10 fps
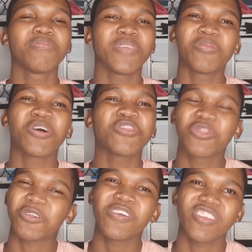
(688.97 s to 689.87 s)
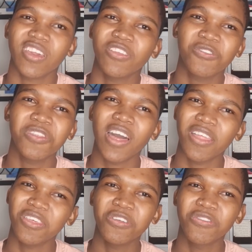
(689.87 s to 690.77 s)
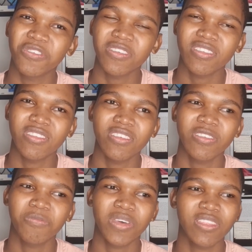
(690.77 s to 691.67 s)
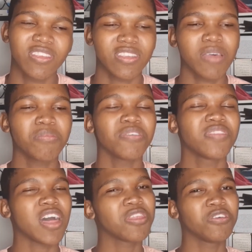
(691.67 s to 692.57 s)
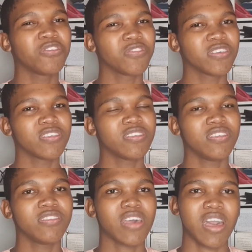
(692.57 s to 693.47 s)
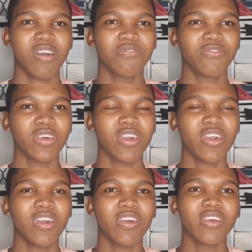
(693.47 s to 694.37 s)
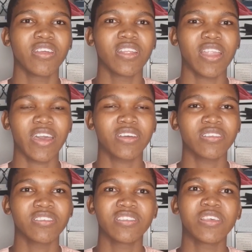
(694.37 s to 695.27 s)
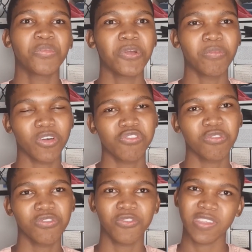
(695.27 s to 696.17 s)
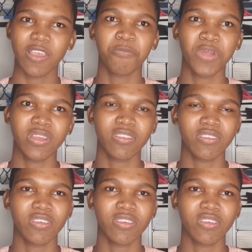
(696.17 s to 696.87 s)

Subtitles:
I'm not throwing shade to the other universities, but some of the other universities have like separate modules for separate